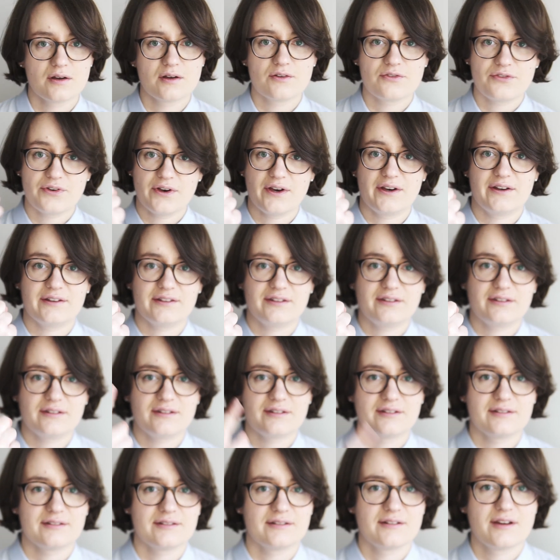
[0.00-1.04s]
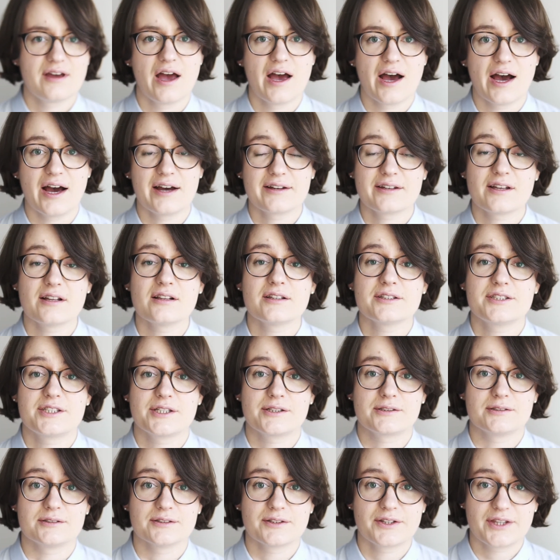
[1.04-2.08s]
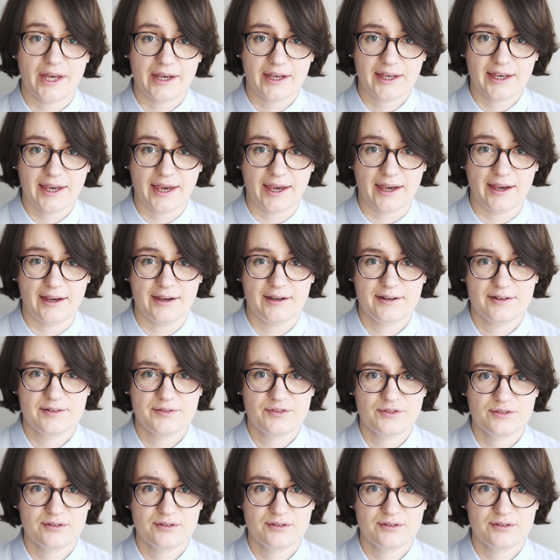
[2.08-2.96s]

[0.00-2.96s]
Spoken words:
First, analytical thinking.